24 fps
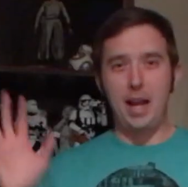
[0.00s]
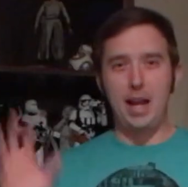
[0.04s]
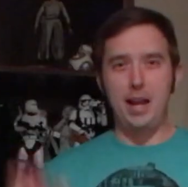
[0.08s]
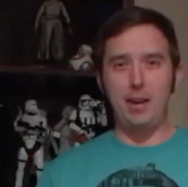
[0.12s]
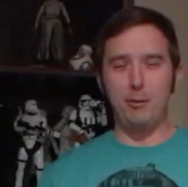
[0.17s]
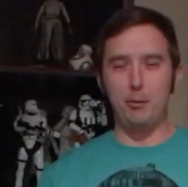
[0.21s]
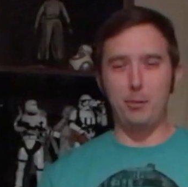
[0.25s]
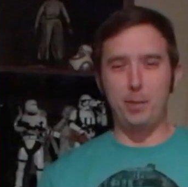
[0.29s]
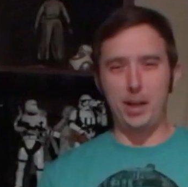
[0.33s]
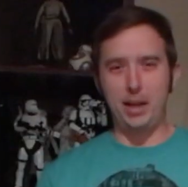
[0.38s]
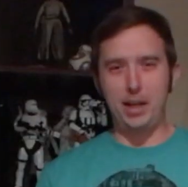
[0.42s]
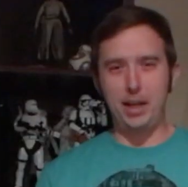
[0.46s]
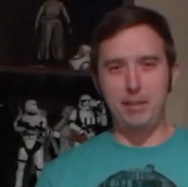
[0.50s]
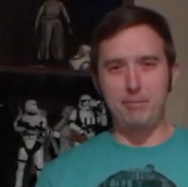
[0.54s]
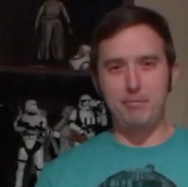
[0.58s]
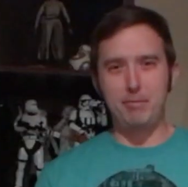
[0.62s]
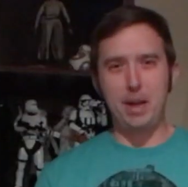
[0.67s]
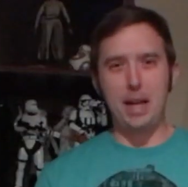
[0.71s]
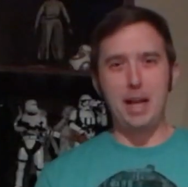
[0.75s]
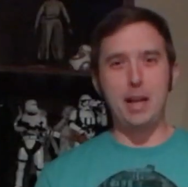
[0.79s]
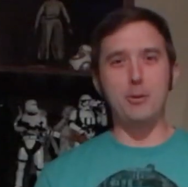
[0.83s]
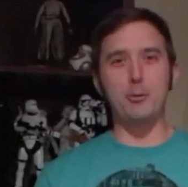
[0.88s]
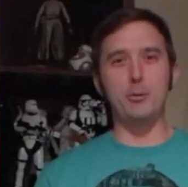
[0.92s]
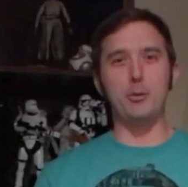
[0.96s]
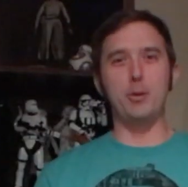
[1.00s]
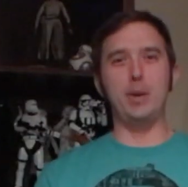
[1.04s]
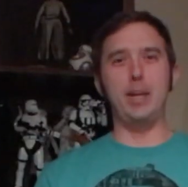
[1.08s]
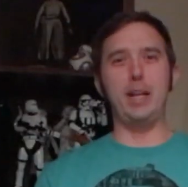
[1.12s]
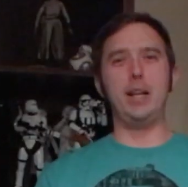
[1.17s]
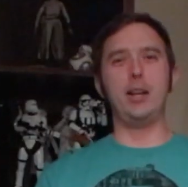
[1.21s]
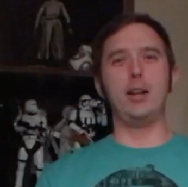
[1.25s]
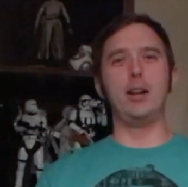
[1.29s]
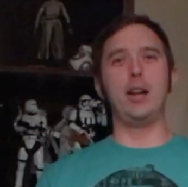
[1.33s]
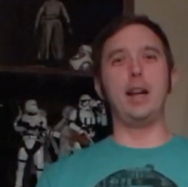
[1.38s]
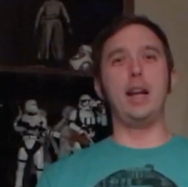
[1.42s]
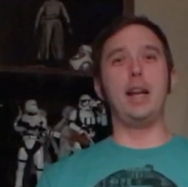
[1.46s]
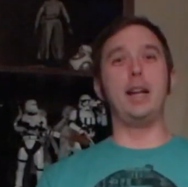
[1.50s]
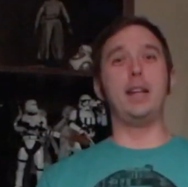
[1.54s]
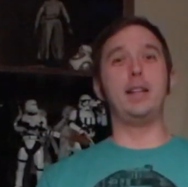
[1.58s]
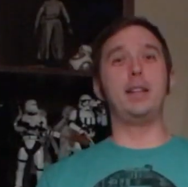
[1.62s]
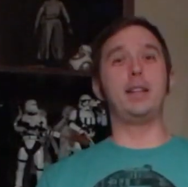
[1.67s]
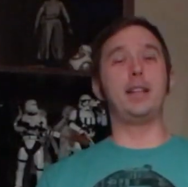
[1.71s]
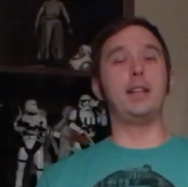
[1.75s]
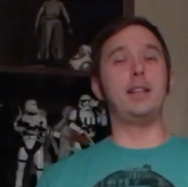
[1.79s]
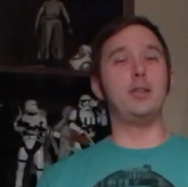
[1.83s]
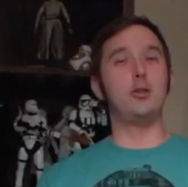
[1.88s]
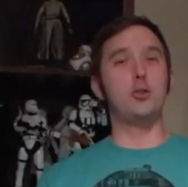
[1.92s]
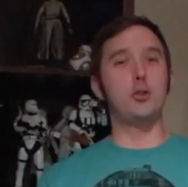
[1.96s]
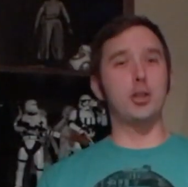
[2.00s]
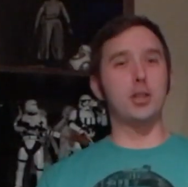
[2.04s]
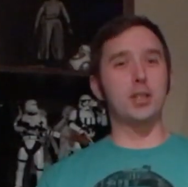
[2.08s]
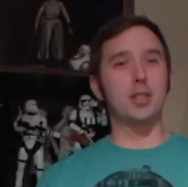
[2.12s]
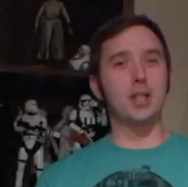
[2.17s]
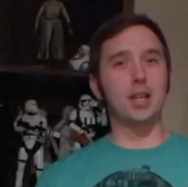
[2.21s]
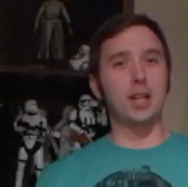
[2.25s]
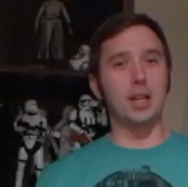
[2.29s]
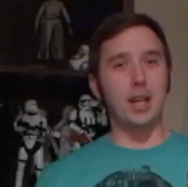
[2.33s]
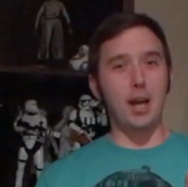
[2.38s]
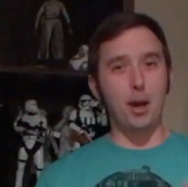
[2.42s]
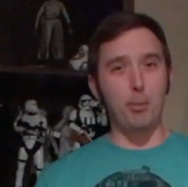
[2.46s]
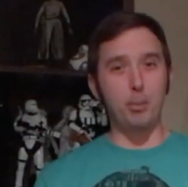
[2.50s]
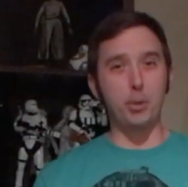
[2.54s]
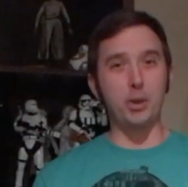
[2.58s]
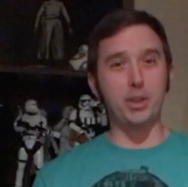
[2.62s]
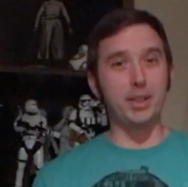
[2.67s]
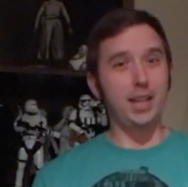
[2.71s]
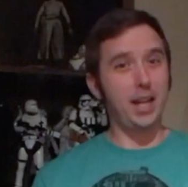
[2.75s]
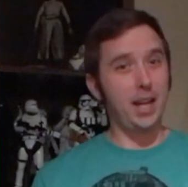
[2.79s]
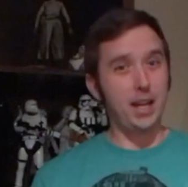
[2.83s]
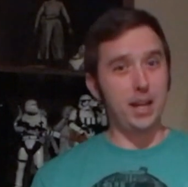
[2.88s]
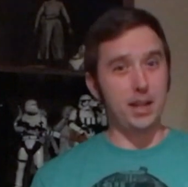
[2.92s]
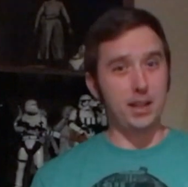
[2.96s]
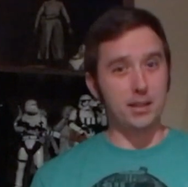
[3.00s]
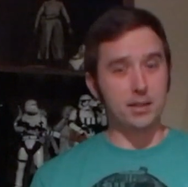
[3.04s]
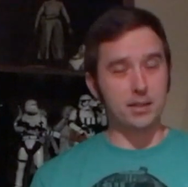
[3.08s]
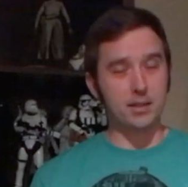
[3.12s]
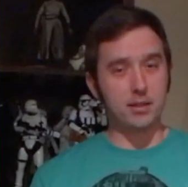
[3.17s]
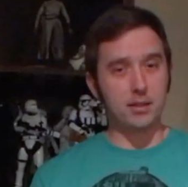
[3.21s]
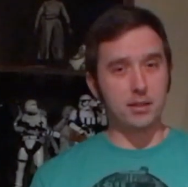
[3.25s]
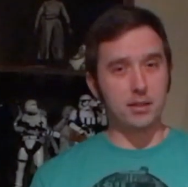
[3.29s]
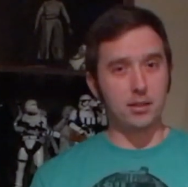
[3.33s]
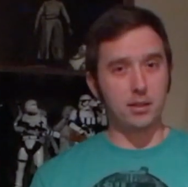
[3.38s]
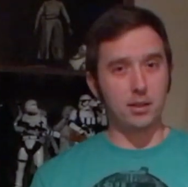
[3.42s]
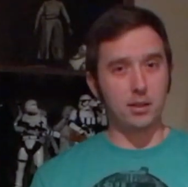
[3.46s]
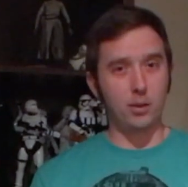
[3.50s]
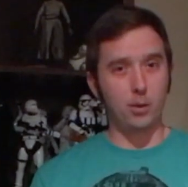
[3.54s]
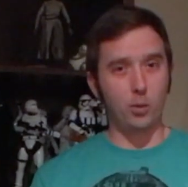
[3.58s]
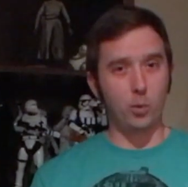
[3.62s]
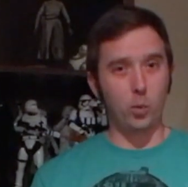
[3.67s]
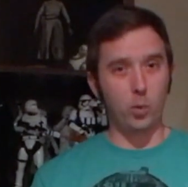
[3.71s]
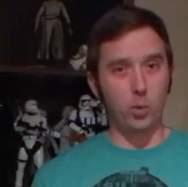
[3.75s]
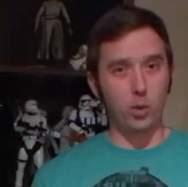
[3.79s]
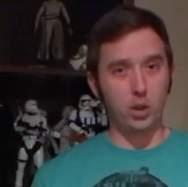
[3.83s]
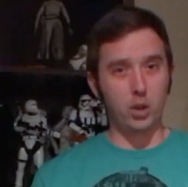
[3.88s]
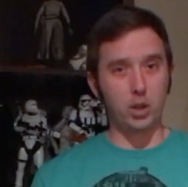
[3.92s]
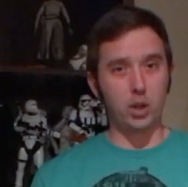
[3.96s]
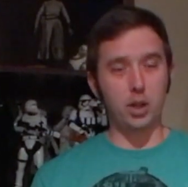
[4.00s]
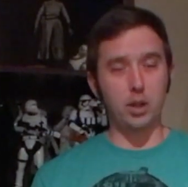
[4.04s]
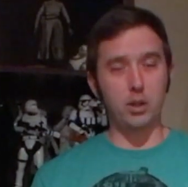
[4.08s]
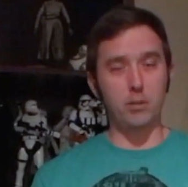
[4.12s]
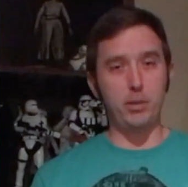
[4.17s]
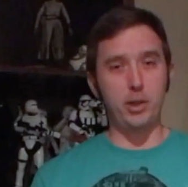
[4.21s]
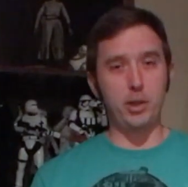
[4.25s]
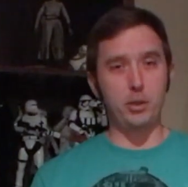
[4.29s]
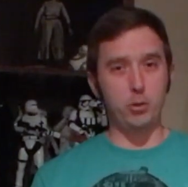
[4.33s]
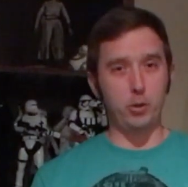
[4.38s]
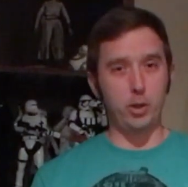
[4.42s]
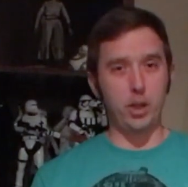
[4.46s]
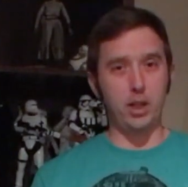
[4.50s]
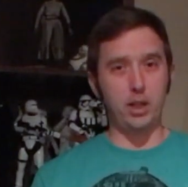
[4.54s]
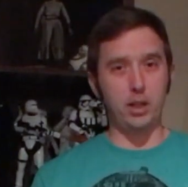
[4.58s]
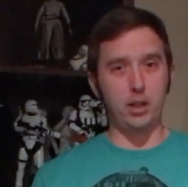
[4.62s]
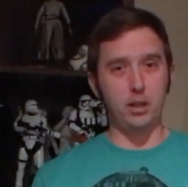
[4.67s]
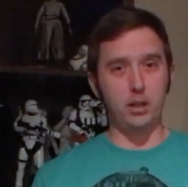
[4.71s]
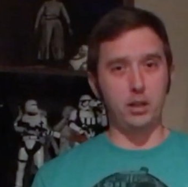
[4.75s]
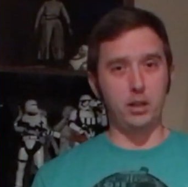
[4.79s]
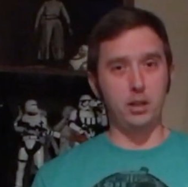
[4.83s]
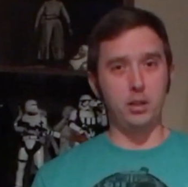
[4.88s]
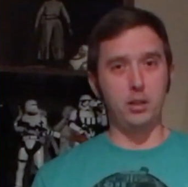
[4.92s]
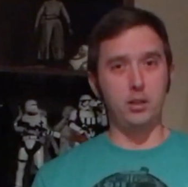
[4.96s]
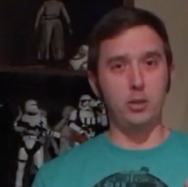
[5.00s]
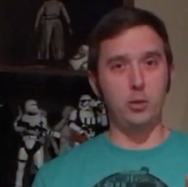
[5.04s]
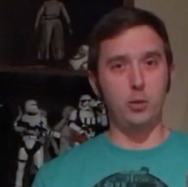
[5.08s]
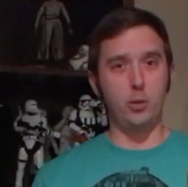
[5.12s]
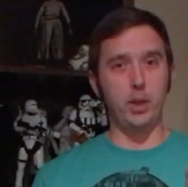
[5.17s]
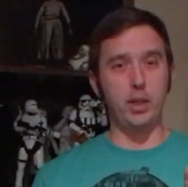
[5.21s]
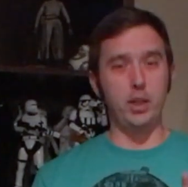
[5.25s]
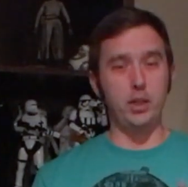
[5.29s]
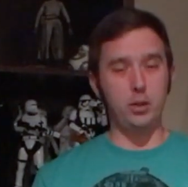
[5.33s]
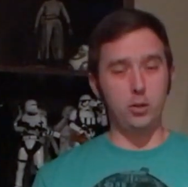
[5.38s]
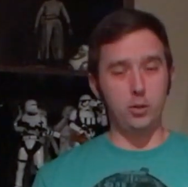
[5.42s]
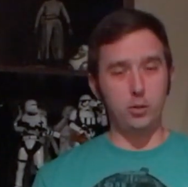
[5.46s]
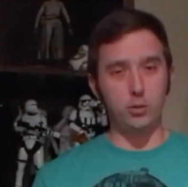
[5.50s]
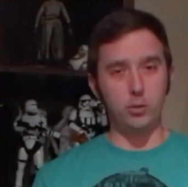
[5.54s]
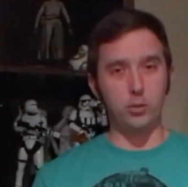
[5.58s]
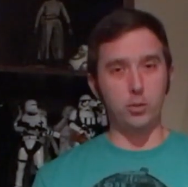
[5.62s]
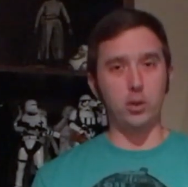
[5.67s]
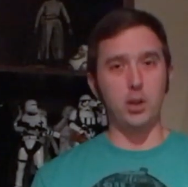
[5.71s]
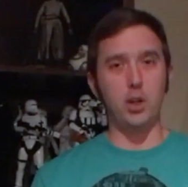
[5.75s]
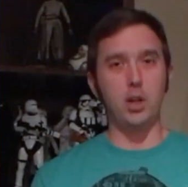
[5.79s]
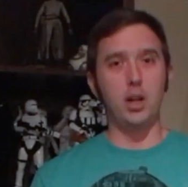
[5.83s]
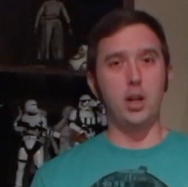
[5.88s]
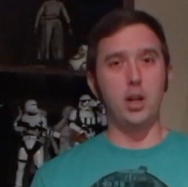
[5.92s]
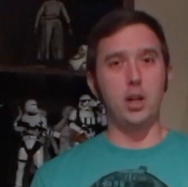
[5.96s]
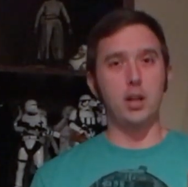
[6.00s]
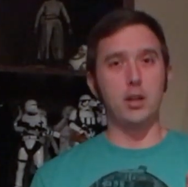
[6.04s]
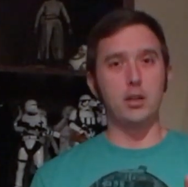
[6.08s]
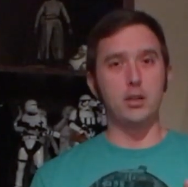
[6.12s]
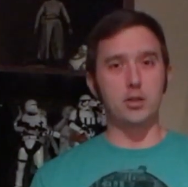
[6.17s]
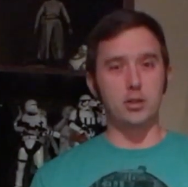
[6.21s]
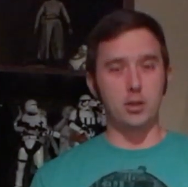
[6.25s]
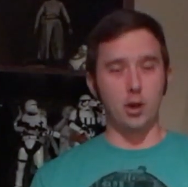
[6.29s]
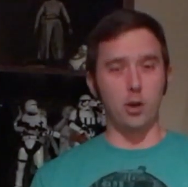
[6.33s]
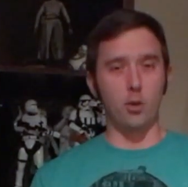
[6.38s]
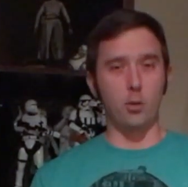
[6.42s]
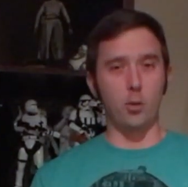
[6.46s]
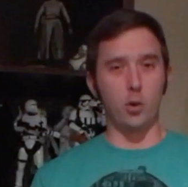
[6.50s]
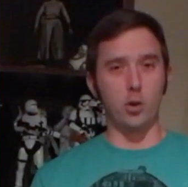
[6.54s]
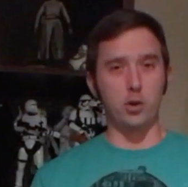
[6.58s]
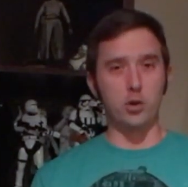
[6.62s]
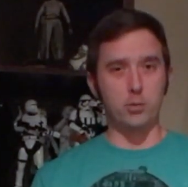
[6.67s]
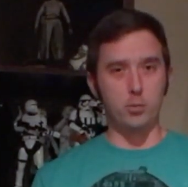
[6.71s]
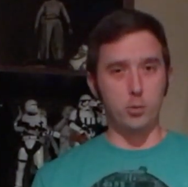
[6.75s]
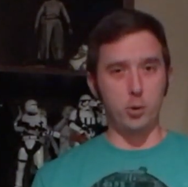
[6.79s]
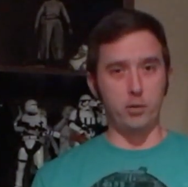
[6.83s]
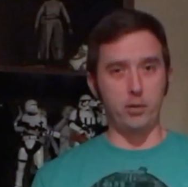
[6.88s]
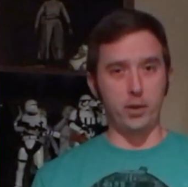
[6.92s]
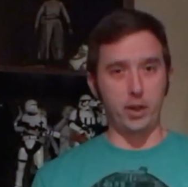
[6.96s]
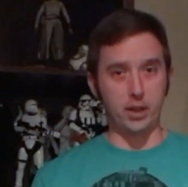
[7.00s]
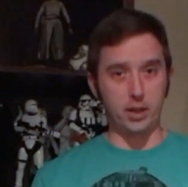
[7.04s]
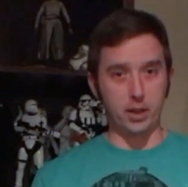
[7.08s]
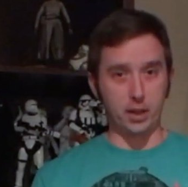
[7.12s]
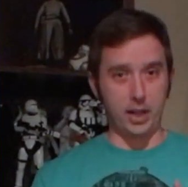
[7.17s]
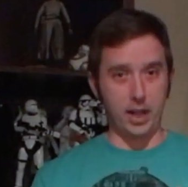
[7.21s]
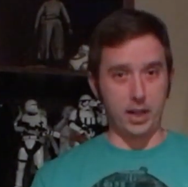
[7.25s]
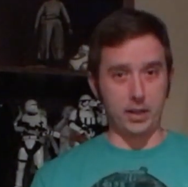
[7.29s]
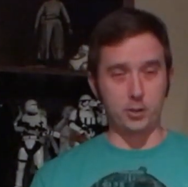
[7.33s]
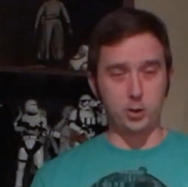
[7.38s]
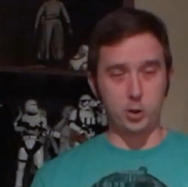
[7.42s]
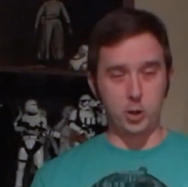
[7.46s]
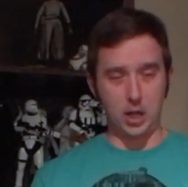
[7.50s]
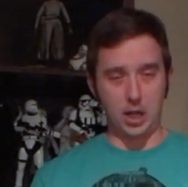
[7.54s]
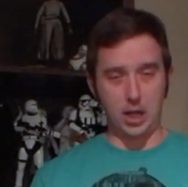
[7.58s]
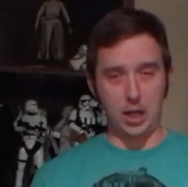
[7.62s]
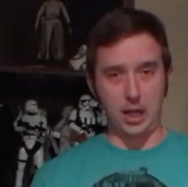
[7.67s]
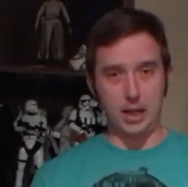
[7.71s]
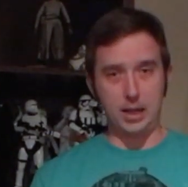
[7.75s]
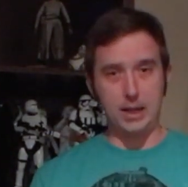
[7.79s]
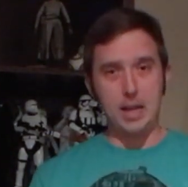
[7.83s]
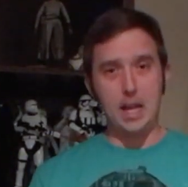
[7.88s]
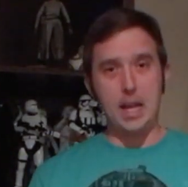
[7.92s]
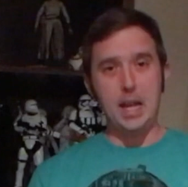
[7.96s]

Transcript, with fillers: Hey everybody, Andrew here, and in just a couple days, we're going to be treated to a new Star Wars movie, The Last Jedi.